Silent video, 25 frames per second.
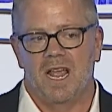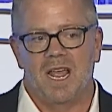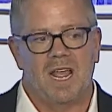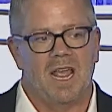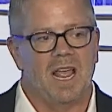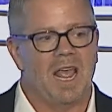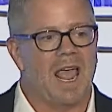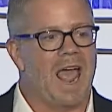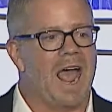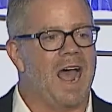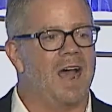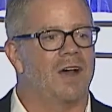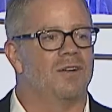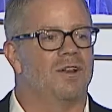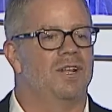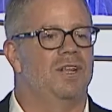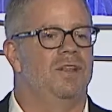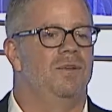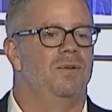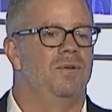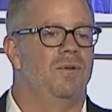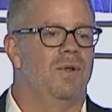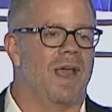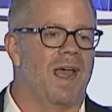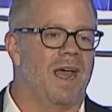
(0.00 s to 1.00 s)
How do
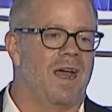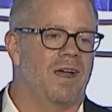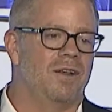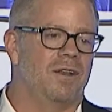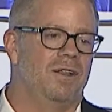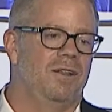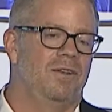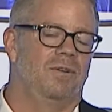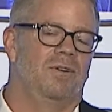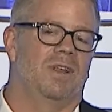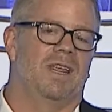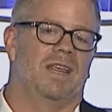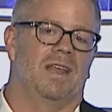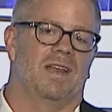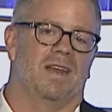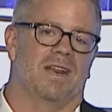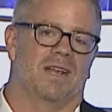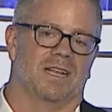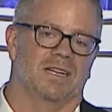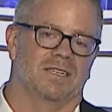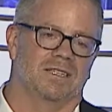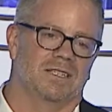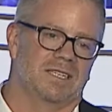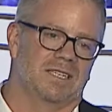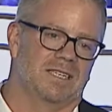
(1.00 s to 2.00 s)
you get a
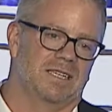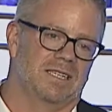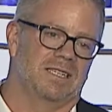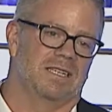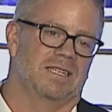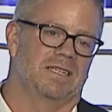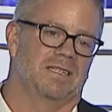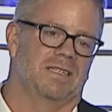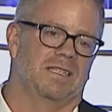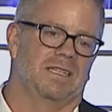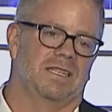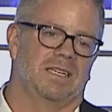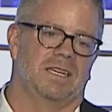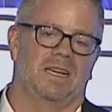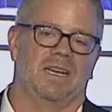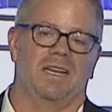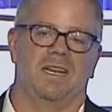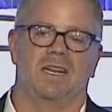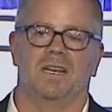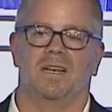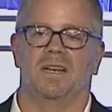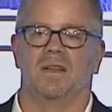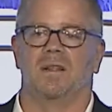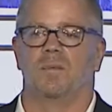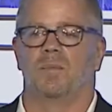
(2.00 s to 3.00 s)
consistency
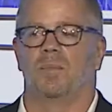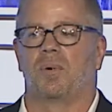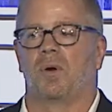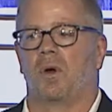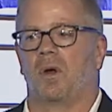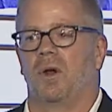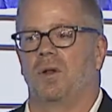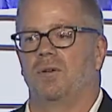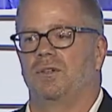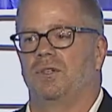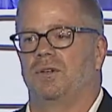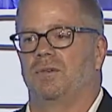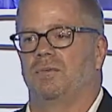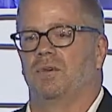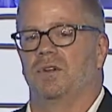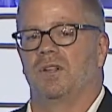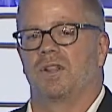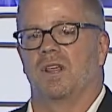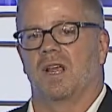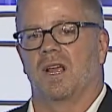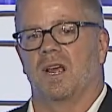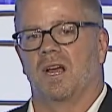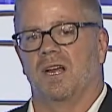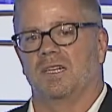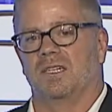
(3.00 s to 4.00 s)
in the approach with the
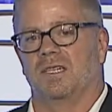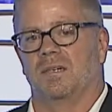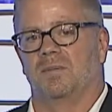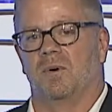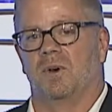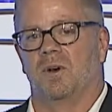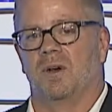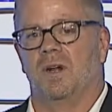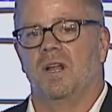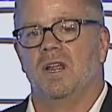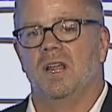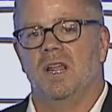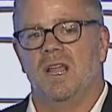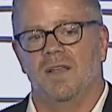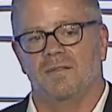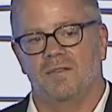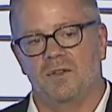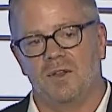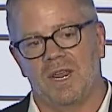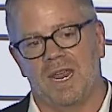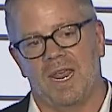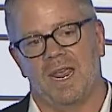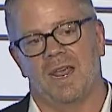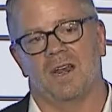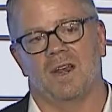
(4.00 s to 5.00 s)
customer if you
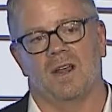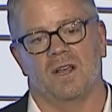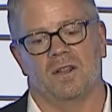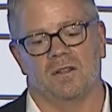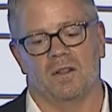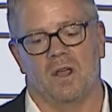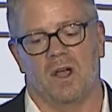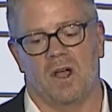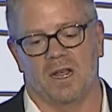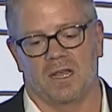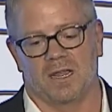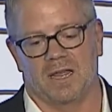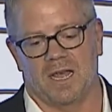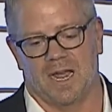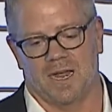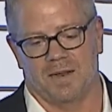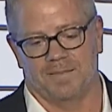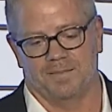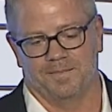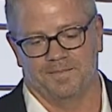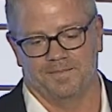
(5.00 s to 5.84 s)
can't unlock that?